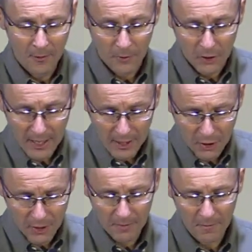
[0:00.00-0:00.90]

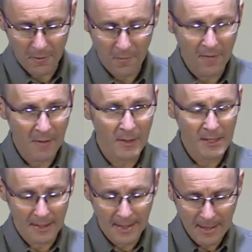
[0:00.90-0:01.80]
rejection from families
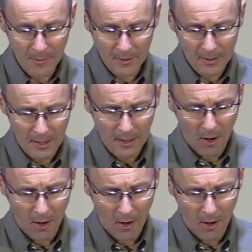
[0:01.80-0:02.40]
and neighbors,